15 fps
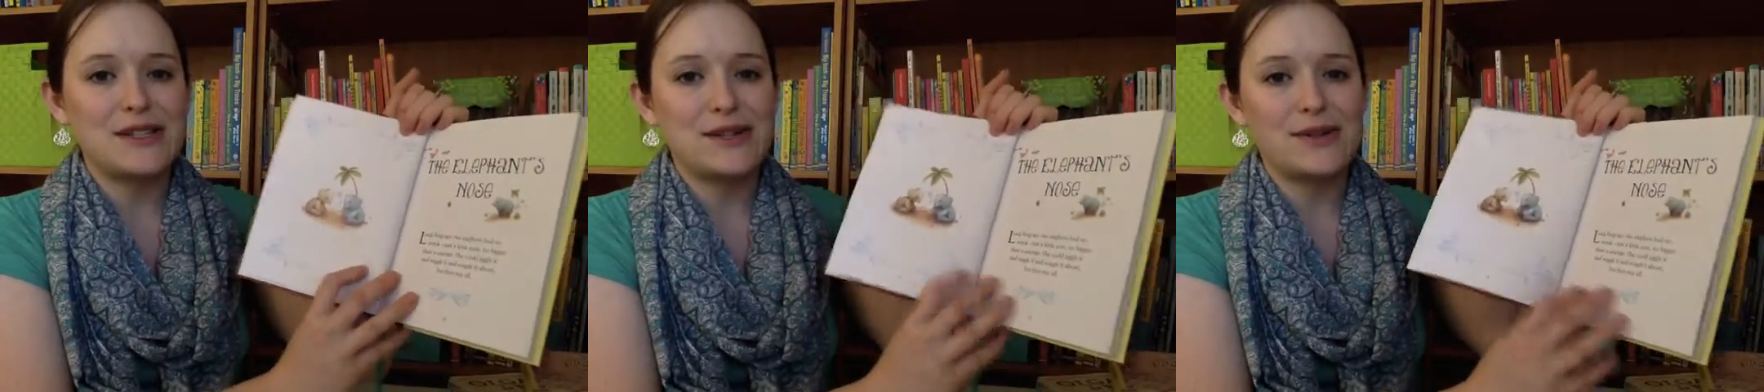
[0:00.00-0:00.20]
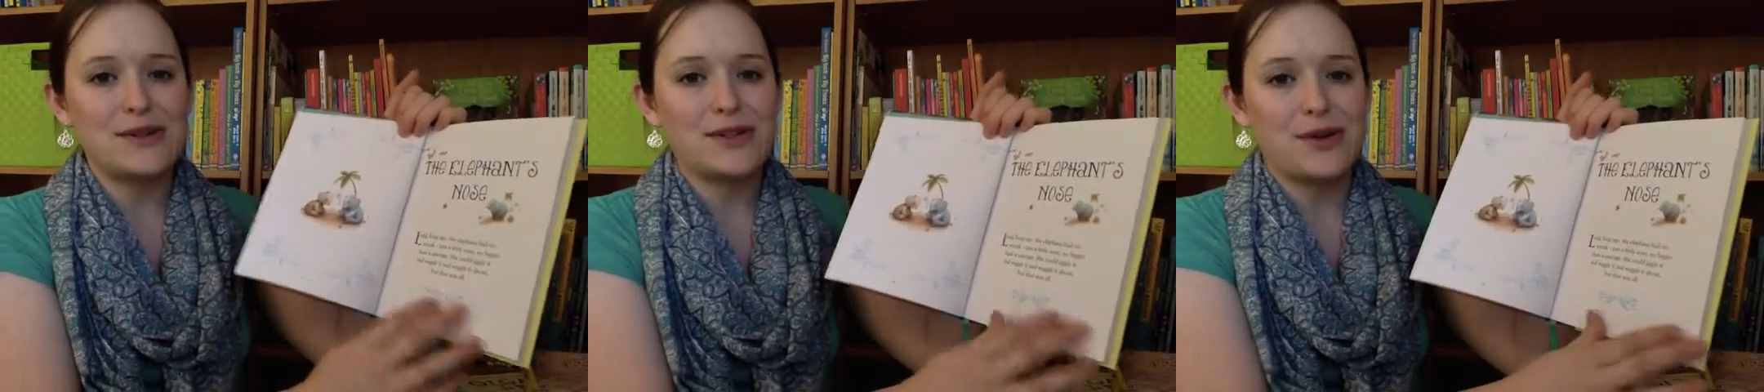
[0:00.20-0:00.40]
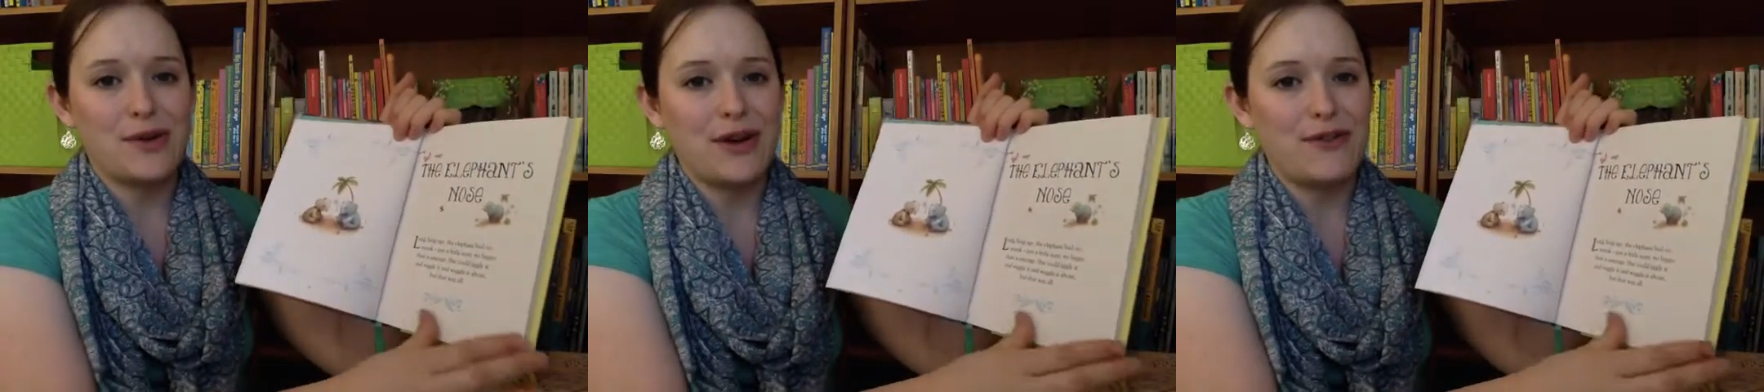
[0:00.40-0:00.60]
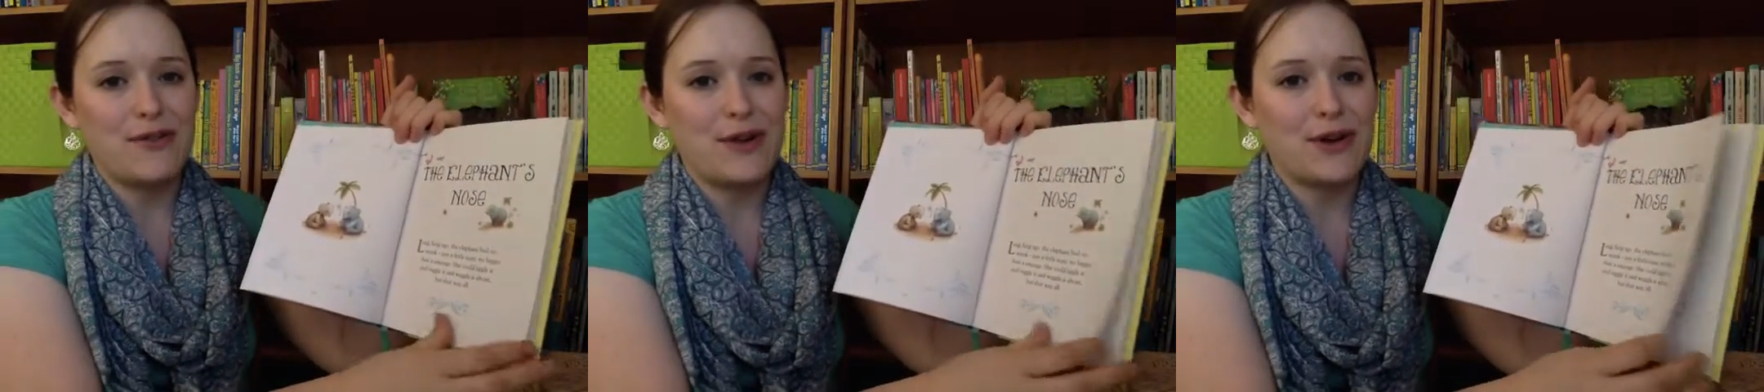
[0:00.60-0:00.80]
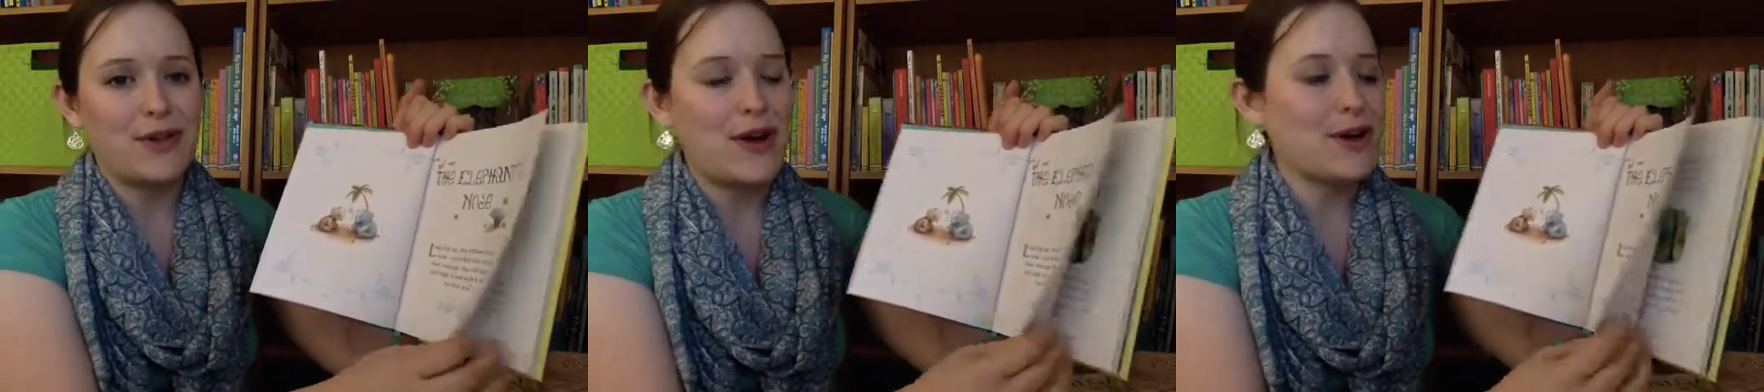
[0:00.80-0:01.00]
to a story for
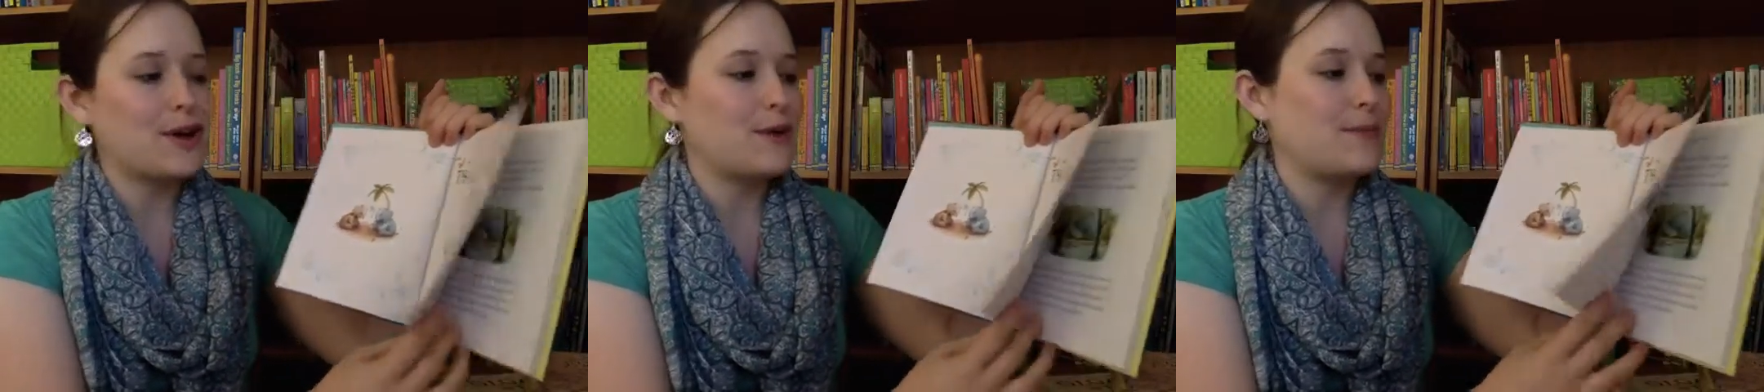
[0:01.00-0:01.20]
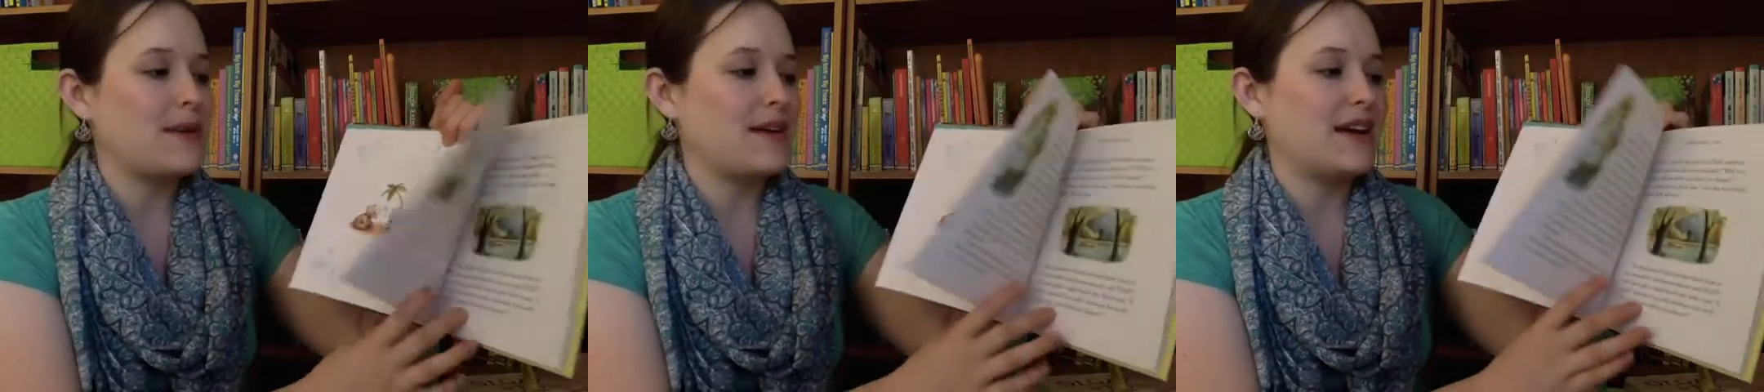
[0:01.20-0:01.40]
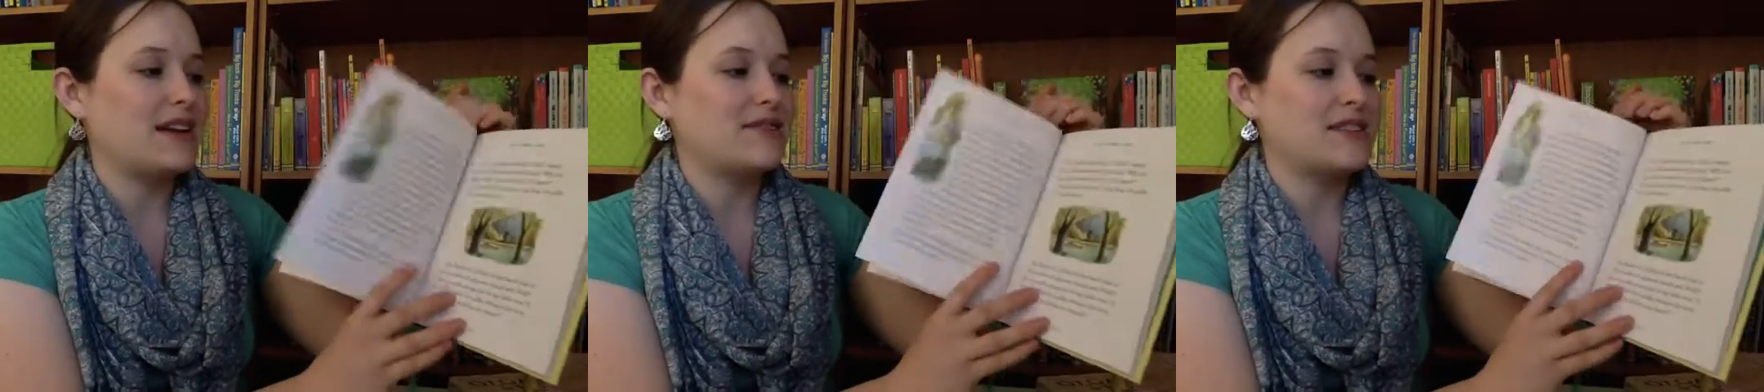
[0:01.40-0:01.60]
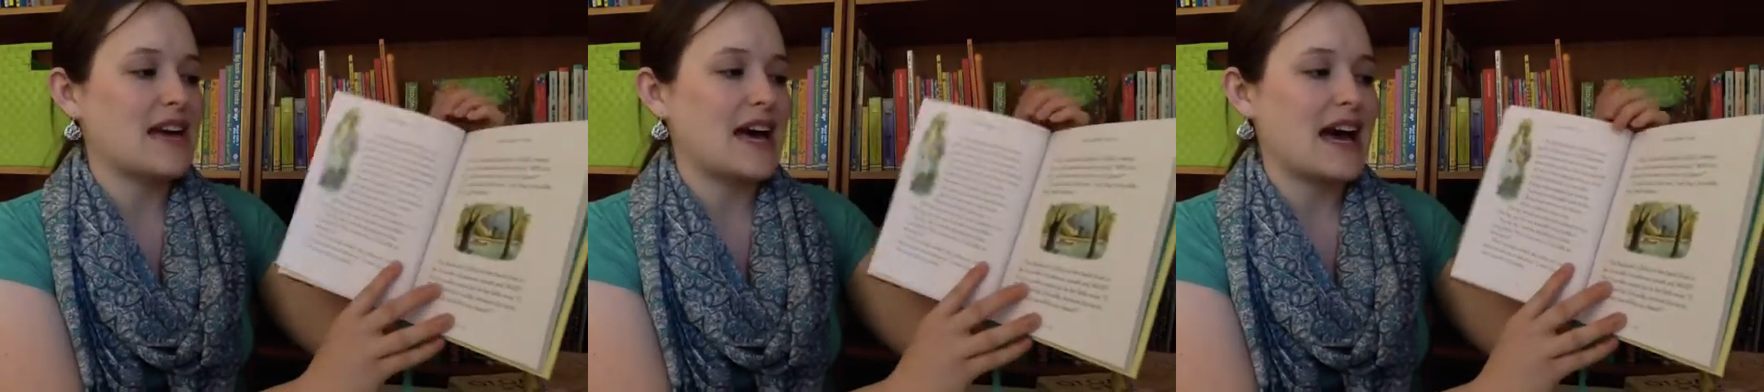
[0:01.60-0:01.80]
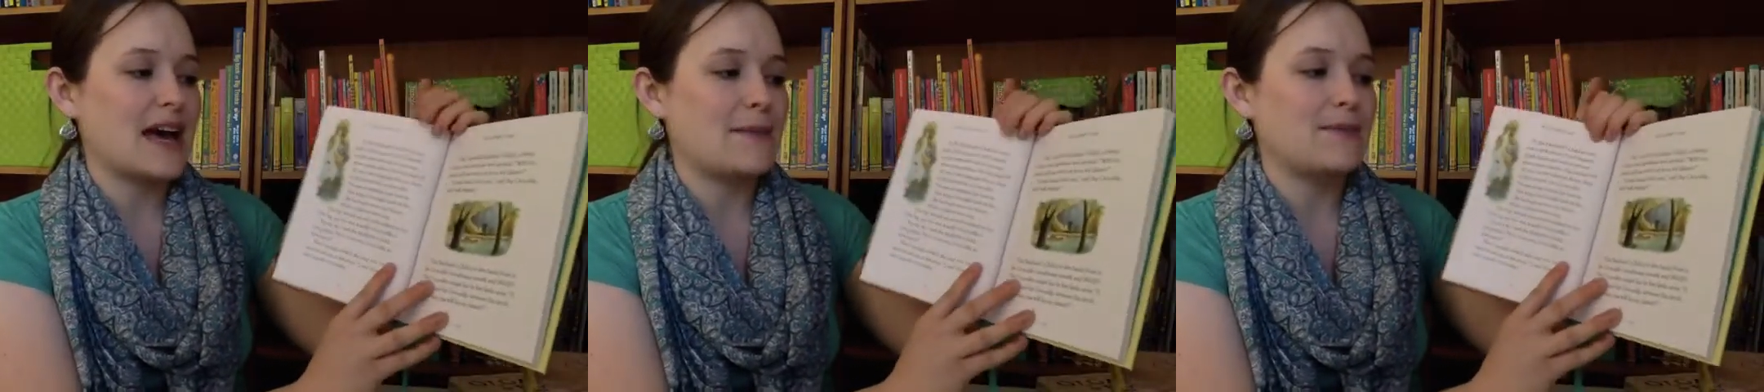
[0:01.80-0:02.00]
a longer period of
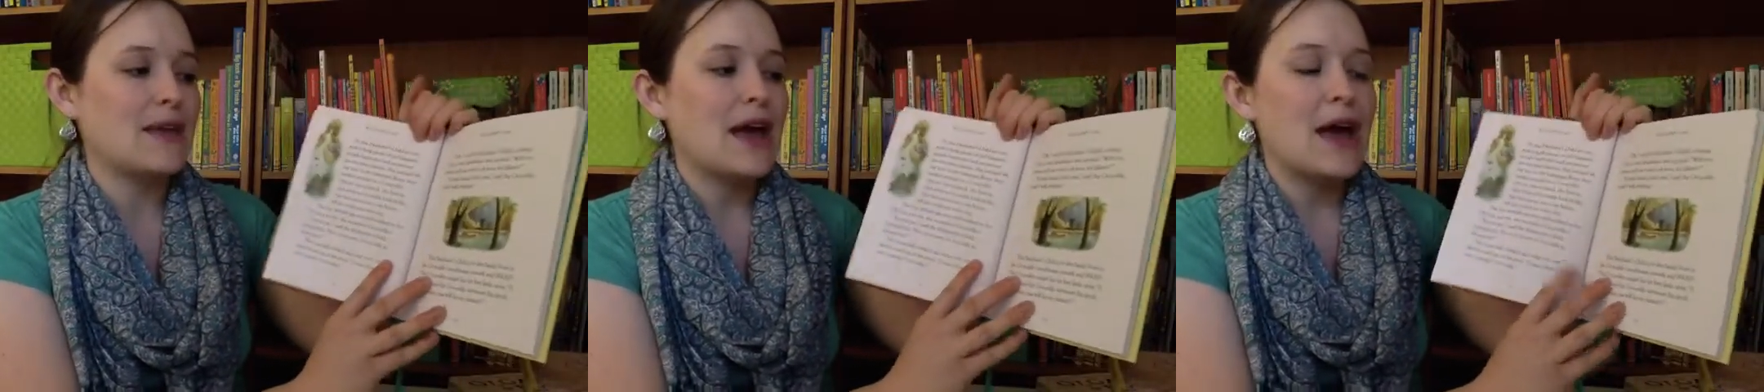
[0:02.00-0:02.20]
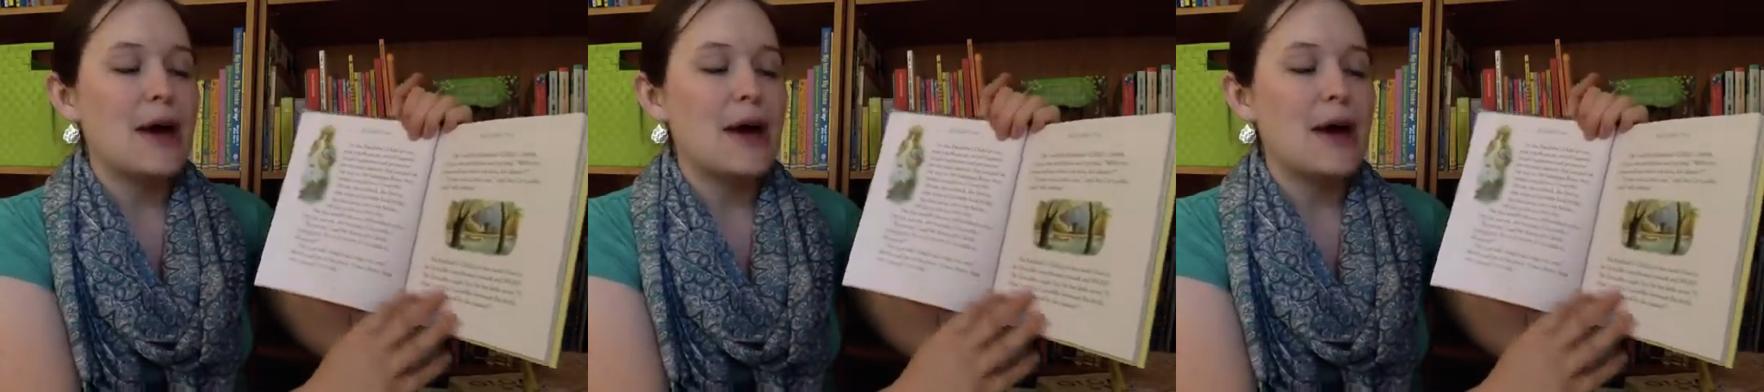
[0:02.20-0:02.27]
time.